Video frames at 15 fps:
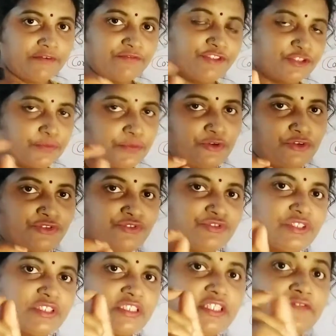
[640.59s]
which
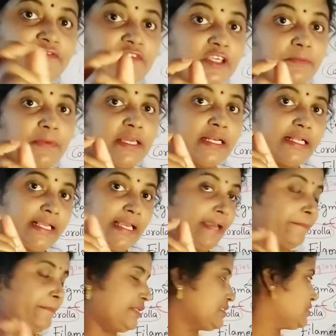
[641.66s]
produces the female
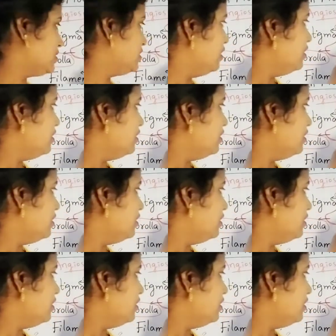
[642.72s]
gametes.